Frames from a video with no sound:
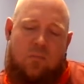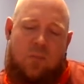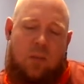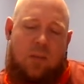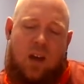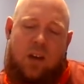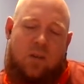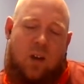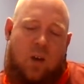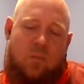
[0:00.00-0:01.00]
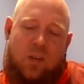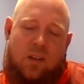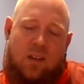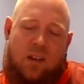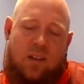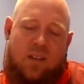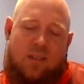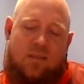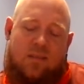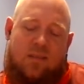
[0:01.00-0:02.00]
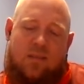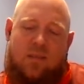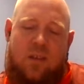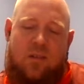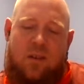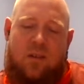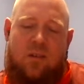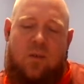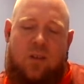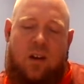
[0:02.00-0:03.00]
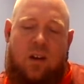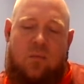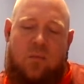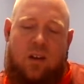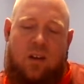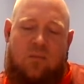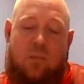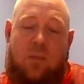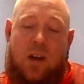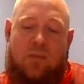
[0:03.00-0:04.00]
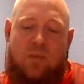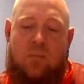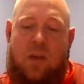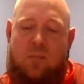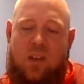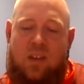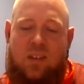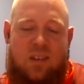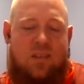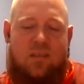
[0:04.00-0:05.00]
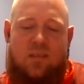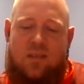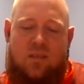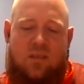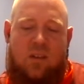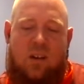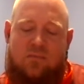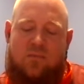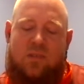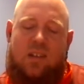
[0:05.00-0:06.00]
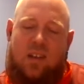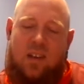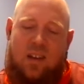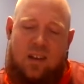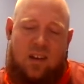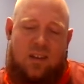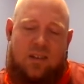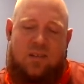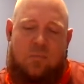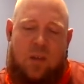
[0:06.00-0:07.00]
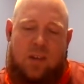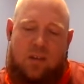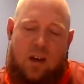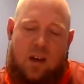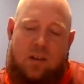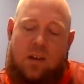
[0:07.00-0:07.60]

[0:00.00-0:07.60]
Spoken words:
Maybe, I don't know, but that's neither here nor there. But for my pick, he's off. It doesn't make the cut.